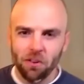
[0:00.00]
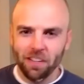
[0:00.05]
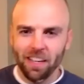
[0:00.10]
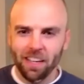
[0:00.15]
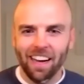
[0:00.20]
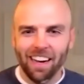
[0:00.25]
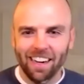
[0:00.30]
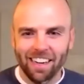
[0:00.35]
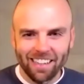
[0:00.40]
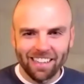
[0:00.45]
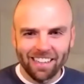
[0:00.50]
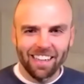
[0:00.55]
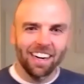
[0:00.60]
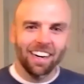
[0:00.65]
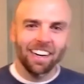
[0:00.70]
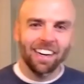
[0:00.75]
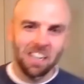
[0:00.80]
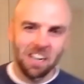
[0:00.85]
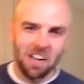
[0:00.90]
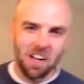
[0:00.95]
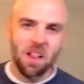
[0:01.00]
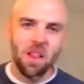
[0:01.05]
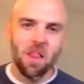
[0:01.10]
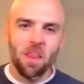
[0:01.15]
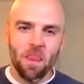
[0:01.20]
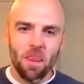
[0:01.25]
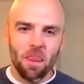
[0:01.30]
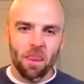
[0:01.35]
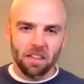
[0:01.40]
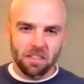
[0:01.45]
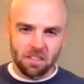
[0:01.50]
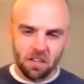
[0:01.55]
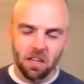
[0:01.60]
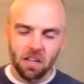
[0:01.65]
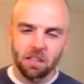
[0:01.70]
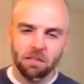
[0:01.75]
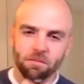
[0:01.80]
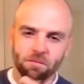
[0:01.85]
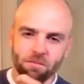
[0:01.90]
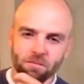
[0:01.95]
Yeah, right size yeah. too. Yeah, it's good. All
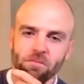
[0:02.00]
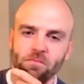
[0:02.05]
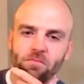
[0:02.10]
right.